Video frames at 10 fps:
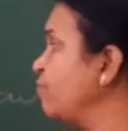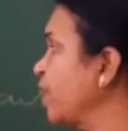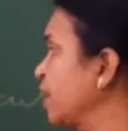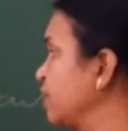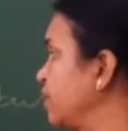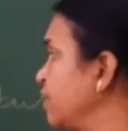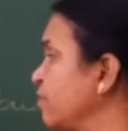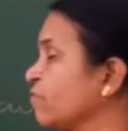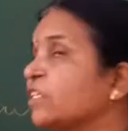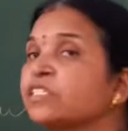factor
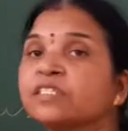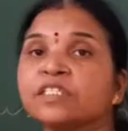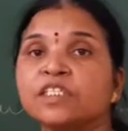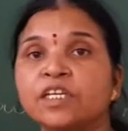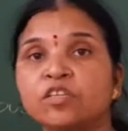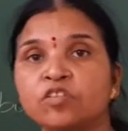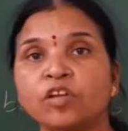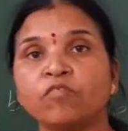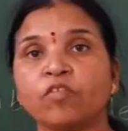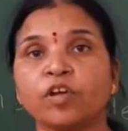which is
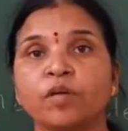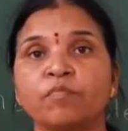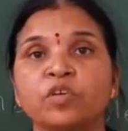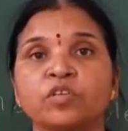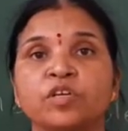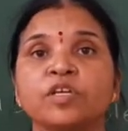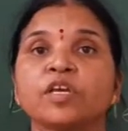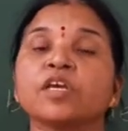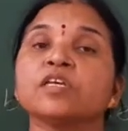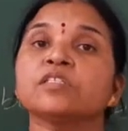essential for
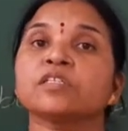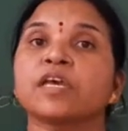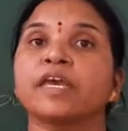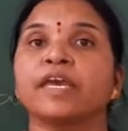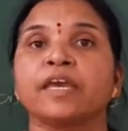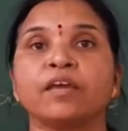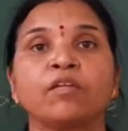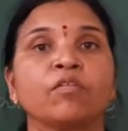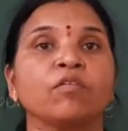combustion is air